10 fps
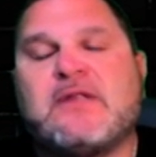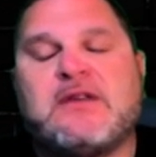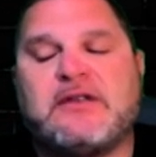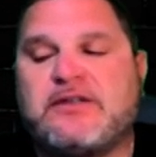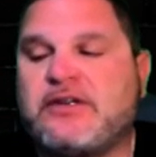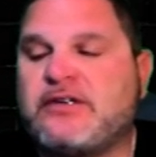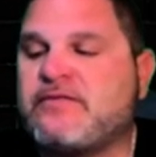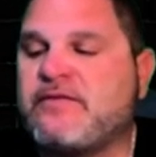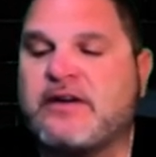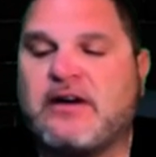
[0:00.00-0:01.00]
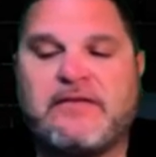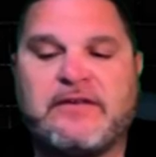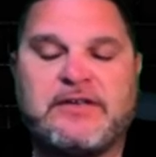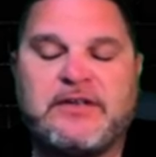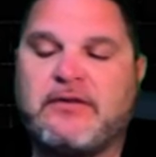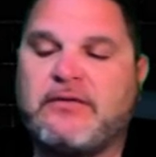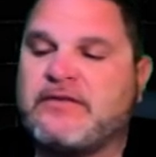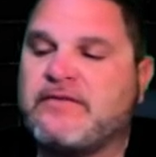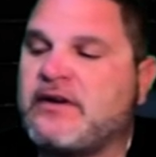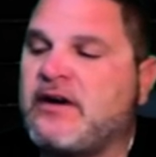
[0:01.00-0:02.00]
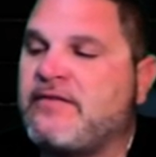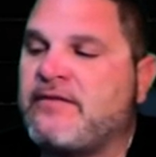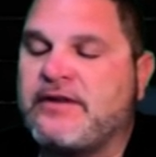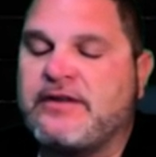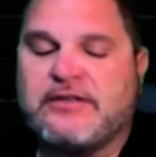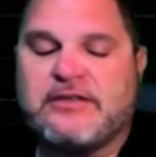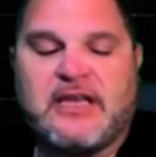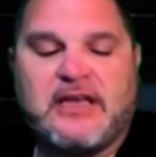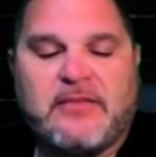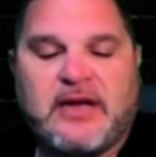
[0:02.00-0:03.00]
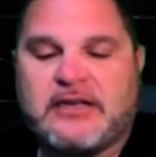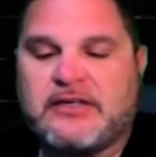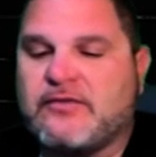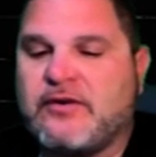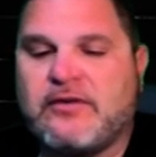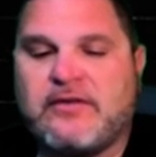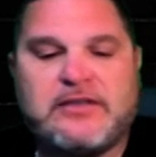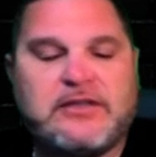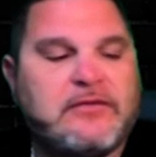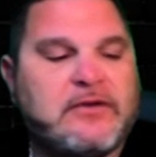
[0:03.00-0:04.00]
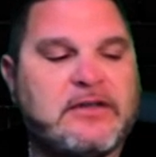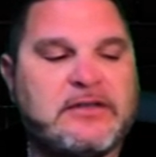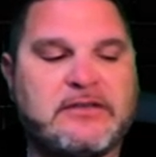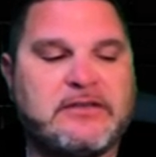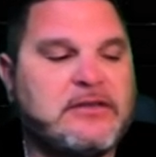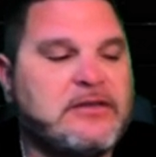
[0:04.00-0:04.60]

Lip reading: And she just recovered. She always recovered and just came back stronger than she was. And